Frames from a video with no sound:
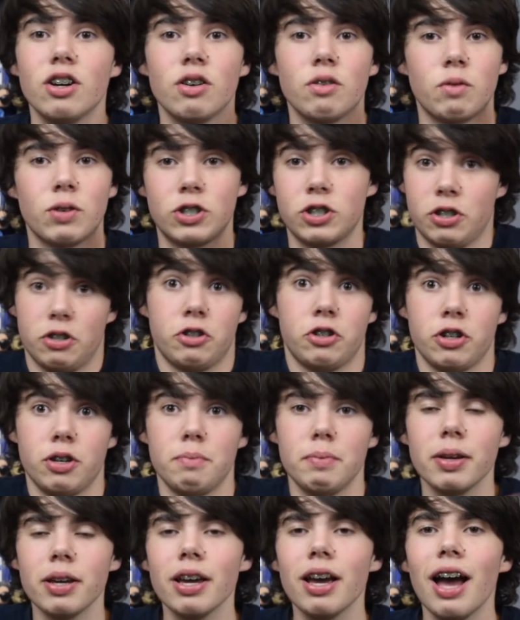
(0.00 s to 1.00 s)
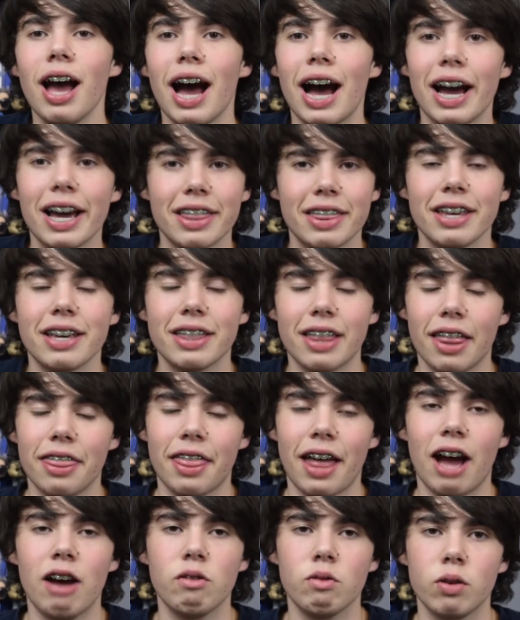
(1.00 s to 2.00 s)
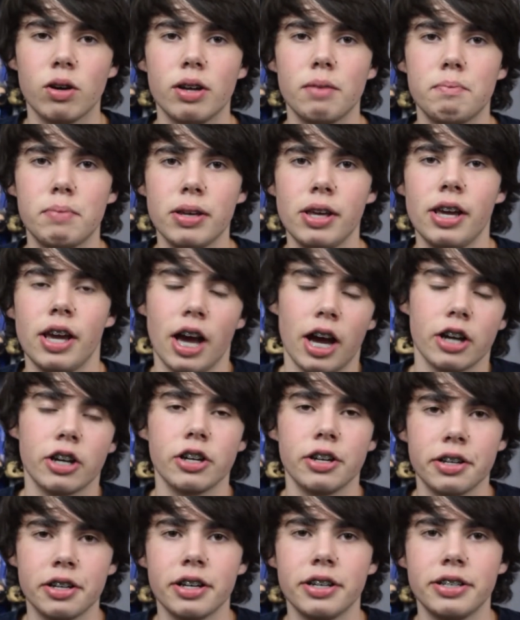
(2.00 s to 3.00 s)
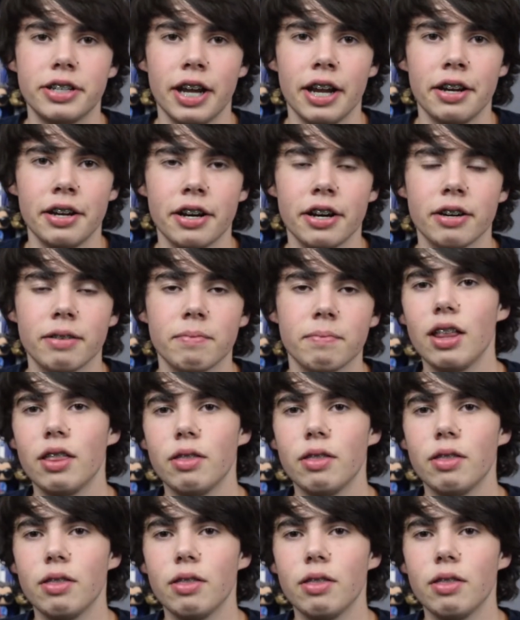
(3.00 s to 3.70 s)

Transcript: which there should be, I think that that would be a good contender.